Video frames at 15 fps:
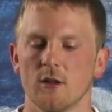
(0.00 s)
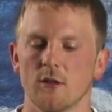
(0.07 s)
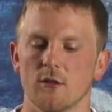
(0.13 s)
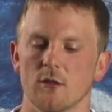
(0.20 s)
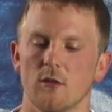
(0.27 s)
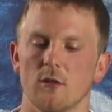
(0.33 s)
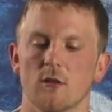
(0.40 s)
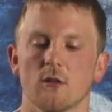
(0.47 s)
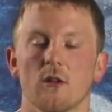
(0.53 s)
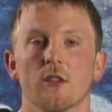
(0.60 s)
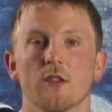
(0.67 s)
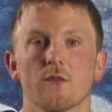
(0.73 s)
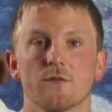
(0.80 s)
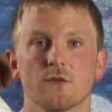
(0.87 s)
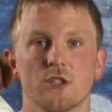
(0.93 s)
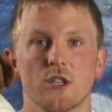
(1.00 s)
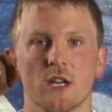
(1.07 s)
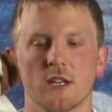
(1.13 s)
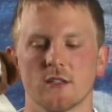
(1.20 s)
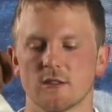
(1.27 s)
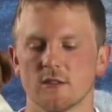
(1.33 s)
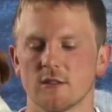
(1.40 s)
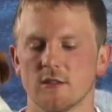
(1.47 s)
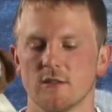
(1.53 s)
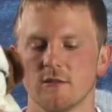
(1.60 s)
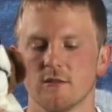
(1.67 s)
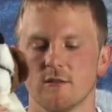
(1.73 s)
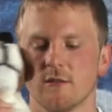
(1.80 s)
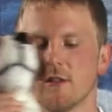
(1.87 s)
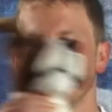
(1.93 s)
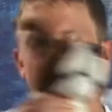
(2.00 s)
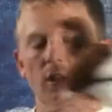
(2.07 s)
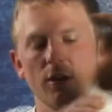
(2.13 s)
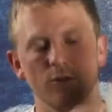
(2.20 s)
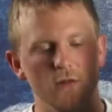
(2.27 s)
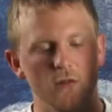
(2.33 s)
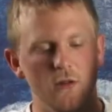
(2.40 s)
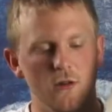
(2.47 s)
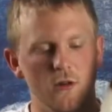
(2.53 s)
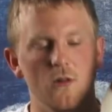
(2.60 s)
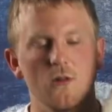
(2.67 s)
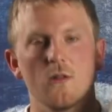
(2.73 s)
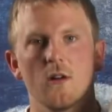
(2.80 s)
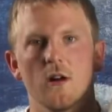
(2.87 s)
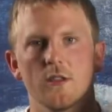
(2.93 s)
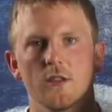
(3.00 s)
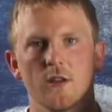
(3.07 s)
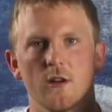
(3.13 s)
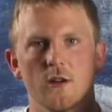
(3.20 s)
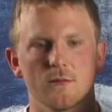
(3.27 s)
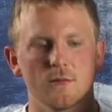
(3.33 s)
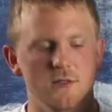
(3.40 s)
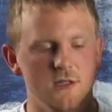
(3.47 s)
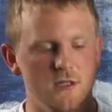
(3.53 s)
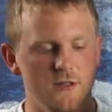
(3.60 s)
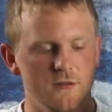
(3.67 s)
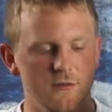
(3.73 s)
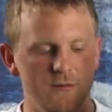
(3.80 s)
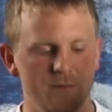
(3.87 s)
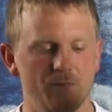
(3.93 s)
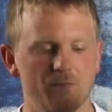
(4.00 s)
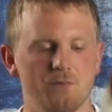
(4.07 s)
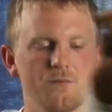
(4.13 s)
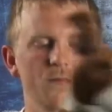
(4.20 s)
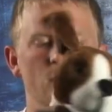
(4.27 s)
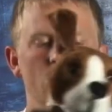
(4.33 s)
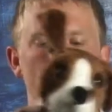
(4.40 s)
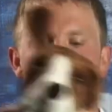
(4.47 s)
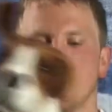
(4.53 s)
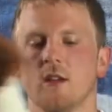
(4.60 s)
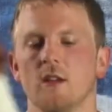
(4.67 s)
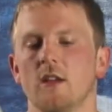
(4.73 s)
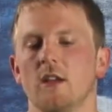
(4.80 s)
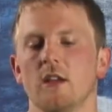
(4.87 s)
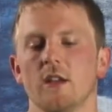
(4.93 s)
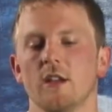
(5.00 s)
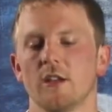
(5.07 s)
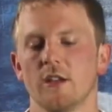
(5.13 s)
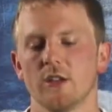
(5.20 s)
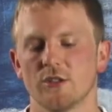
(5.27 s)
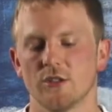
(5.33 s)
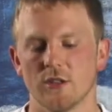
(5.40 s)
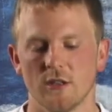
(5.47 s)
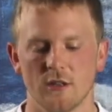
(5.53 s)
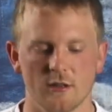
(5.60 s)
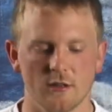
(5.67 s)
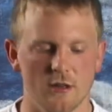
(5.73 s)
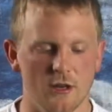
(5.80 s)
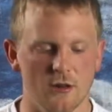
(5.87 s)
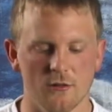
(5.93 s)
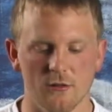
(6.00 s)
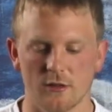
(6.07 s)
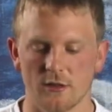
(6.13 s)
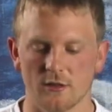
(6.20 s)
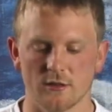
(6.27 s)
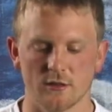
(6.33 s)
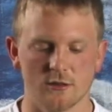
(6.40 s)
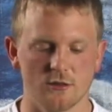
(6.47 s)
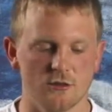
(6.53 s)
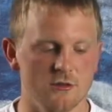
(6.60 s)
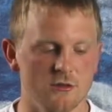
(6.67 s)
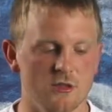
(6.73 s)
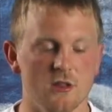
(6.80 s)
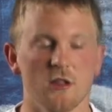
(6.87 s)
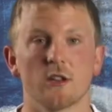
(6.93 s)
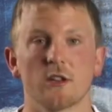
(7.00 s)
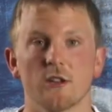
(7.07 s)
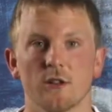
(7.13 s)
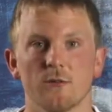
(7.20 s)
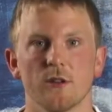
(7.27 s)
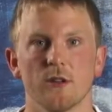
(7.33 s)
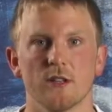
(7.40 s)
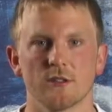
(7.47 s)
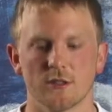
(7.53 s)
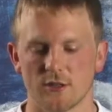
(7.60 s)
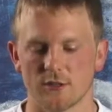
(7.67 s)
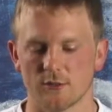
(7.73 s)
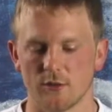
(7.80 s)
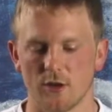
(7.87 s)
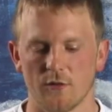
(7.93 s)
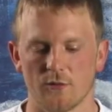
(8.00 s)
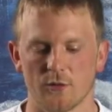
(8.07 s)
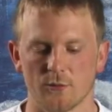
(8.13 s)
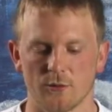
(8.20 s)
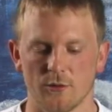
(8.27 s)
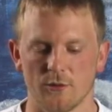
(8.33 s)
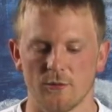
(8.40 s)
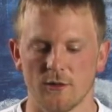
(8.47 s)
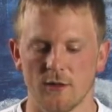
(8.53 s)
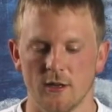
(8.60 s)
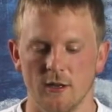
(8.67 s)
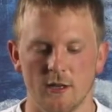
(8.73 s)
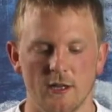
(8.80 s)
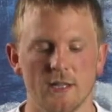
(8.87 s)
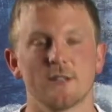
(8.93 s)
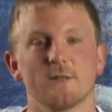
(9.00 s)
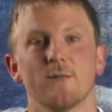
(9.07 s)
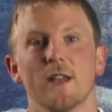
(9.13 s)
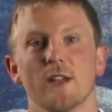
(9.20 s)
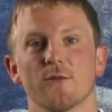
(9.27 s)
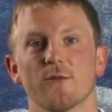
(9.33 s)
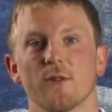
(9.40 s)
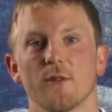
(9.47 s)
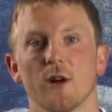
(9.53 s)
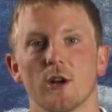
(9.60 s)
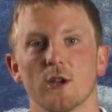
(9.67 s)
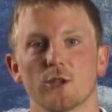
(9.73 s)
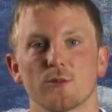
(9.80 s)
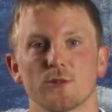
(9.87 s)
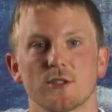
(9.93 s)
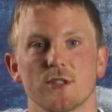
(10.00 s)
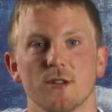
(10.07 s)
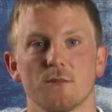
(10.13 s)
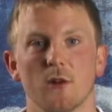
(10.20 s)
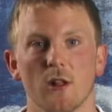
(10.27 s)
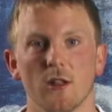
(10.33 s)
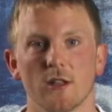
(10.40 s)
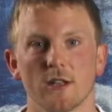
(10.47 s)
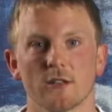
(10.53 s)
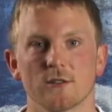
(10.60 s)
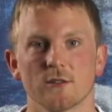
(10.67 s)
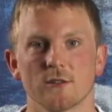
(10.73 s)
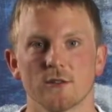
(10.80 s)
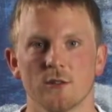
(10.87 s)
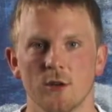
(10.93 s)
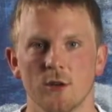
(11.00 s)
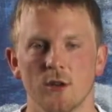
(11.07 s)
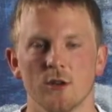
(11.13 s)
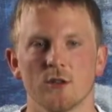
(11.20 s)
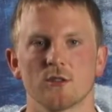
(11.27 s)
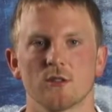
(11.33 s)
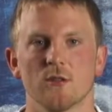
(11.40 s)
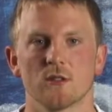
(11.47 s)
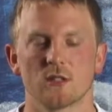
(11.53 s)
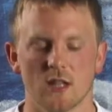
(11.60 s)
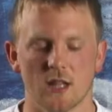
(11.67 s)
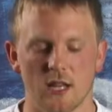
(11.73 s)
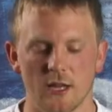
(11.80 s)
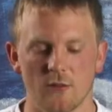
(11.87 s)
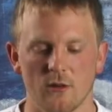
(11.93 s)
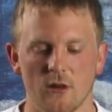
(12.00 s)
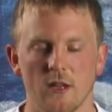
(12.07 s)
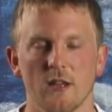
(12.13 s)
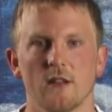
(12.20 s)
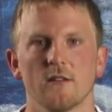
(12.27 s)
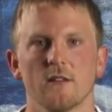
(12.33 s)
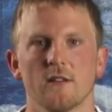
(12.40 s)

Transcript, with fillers: your logo on the chest, and your logo on the arm sleeve. In addition, not only does this jersey look good, but it's also comfortable. It's made of 100% polyester, so it's lightweight